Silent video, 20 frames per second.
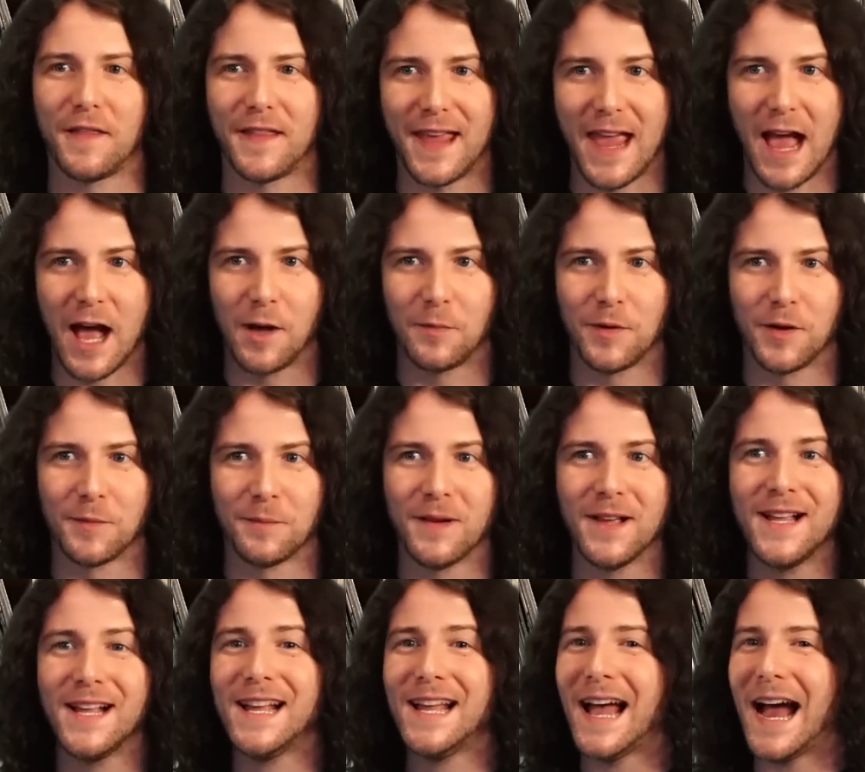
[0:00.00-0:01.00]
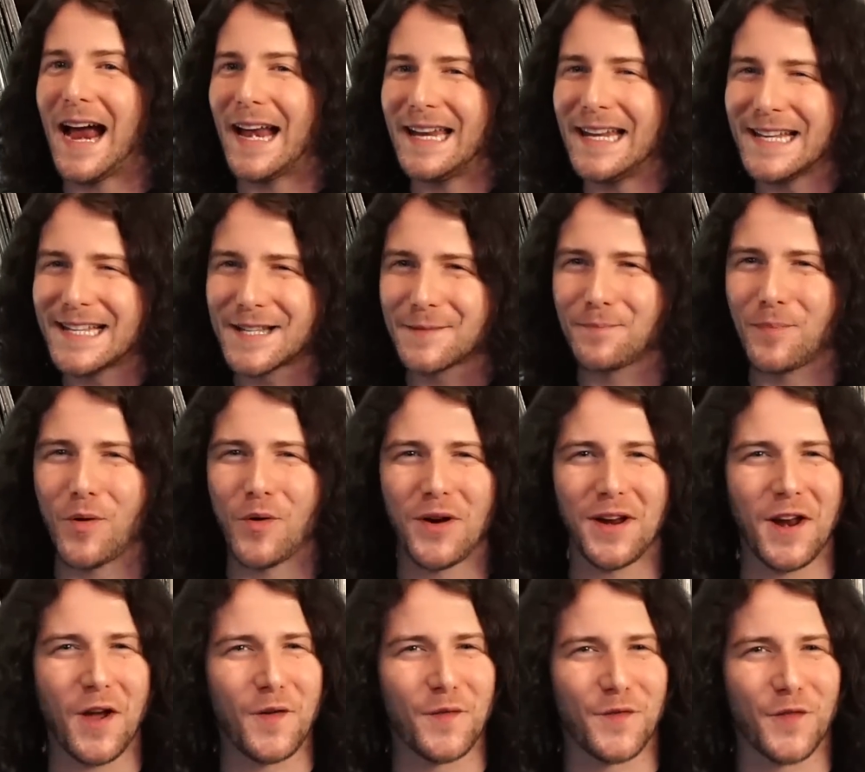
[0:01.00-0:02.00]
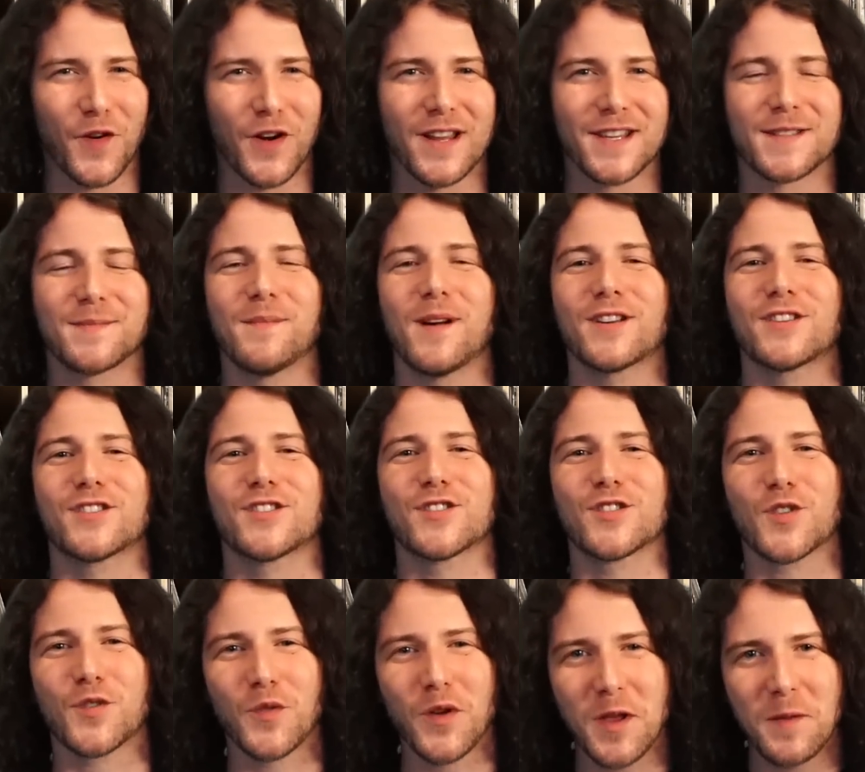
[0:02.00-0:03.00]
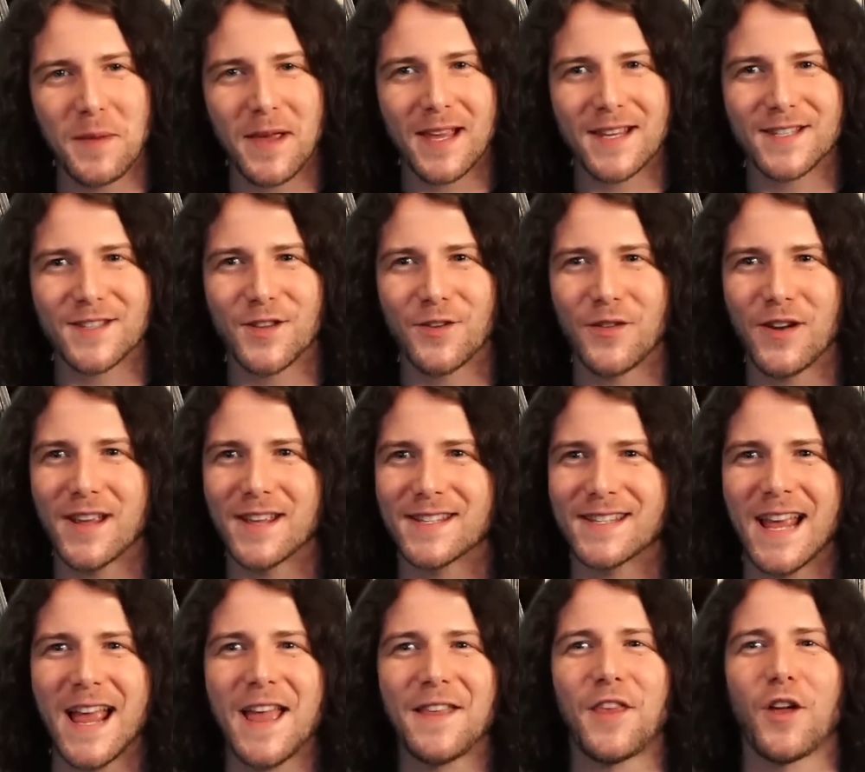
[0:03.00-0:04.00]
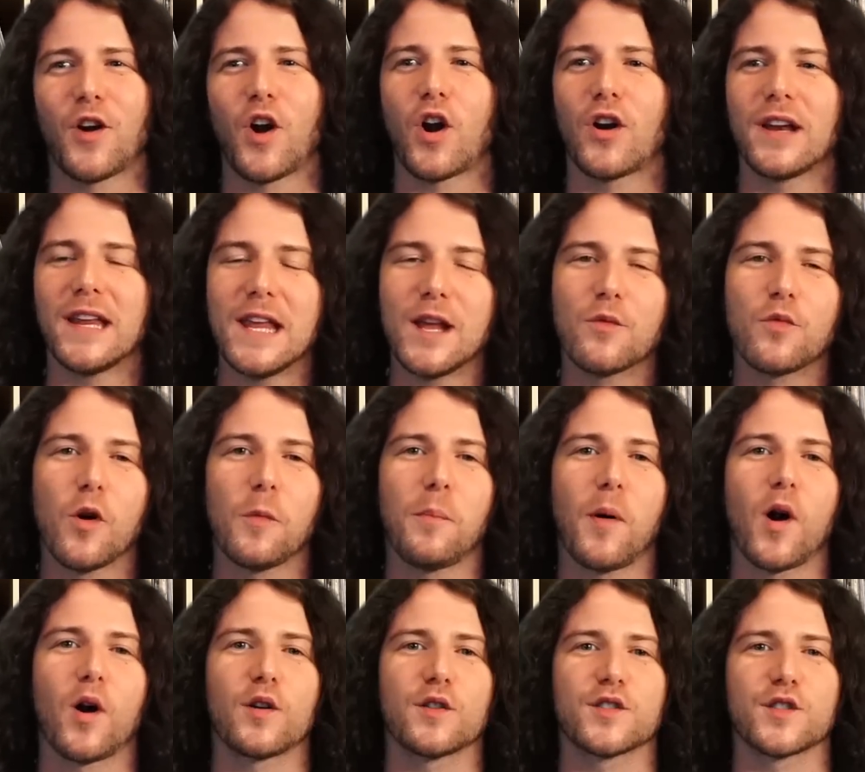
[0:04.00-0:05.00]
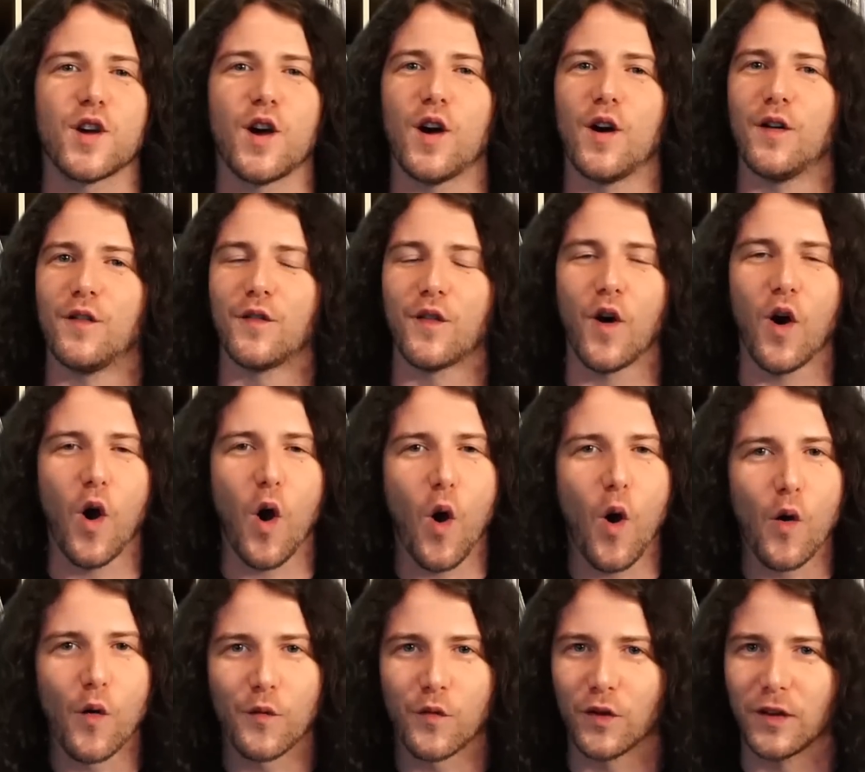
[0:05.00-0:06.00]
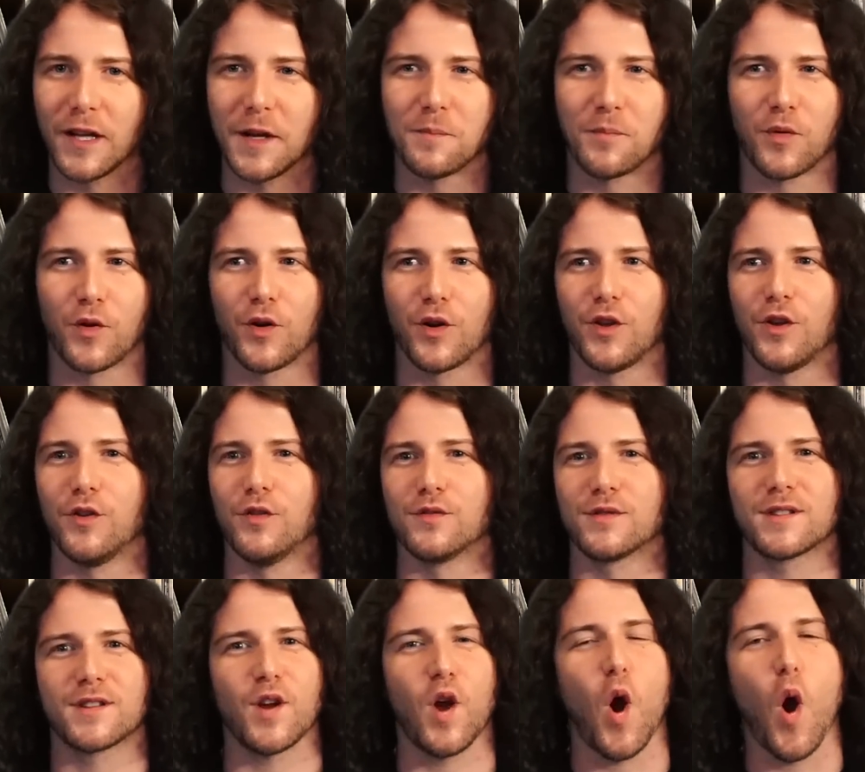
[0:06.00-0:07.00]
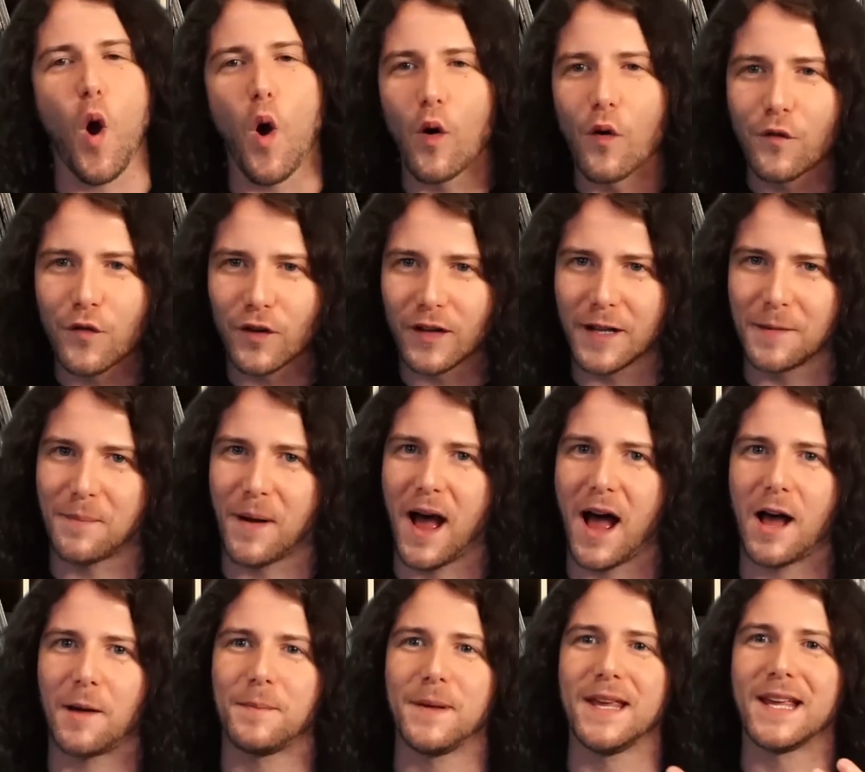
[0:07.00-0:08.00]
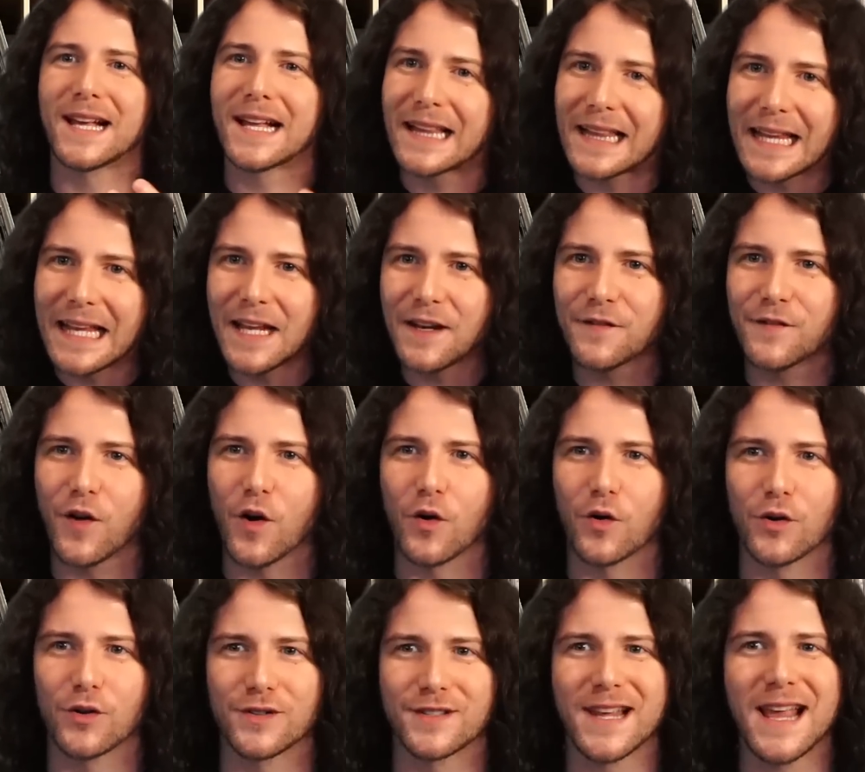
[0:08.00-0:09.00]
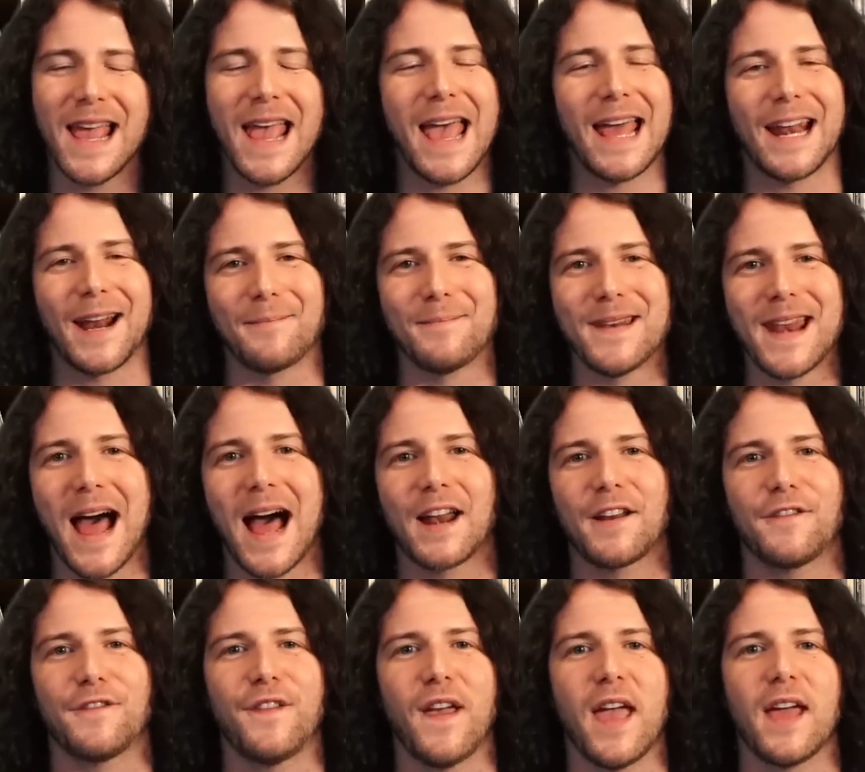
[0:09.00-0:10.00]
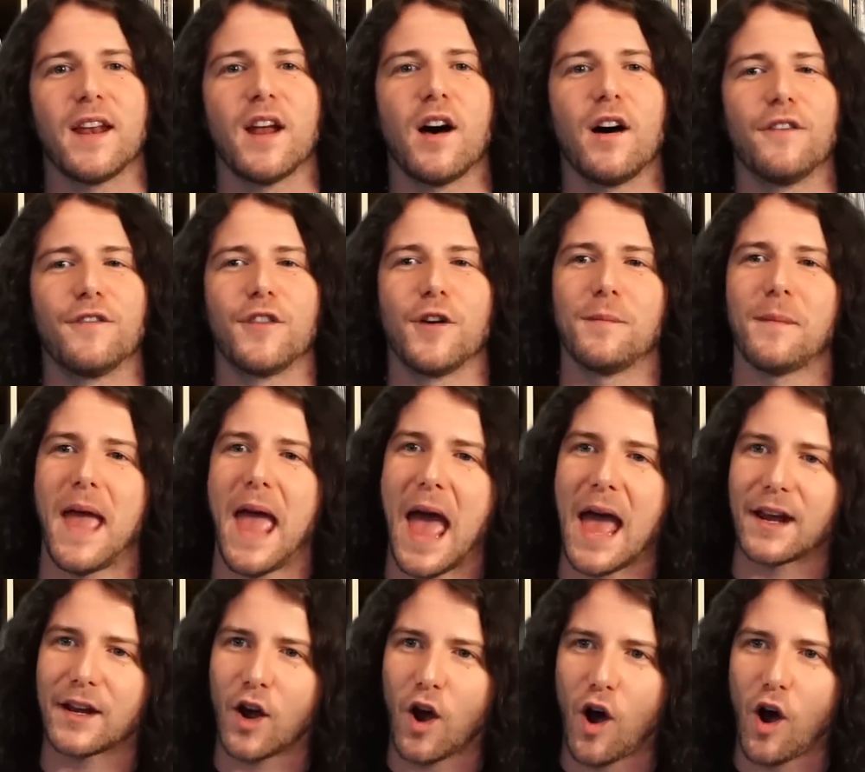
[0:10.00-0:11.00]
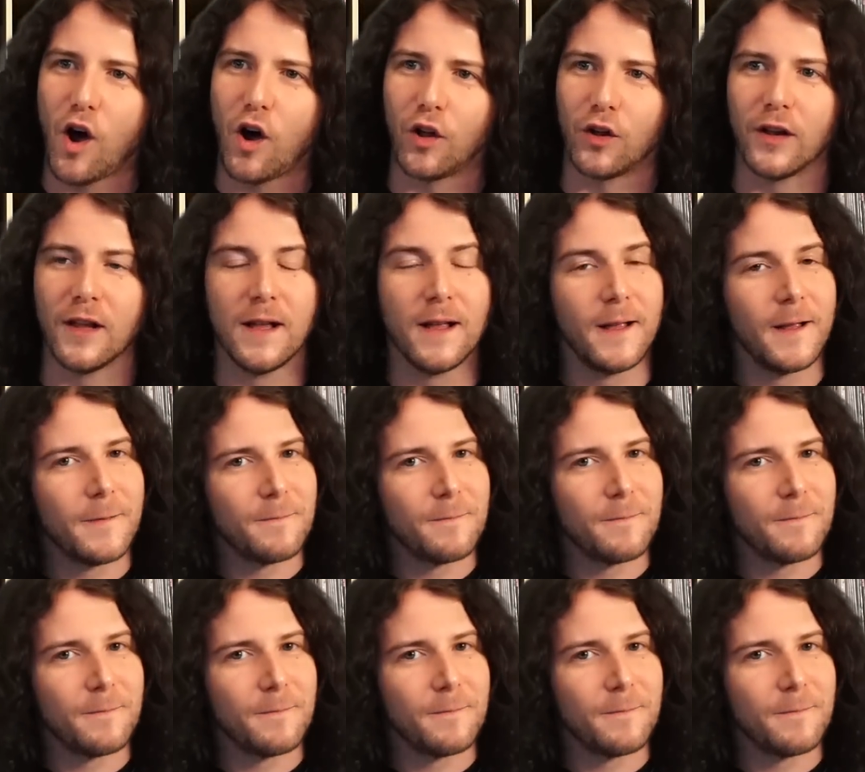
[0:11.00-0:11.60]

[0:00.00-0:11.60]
on the album, I need to point out for as much screaming as there are equal parts of overly produced, overly poppy, clean vocals, and I'm not a fan of them at all.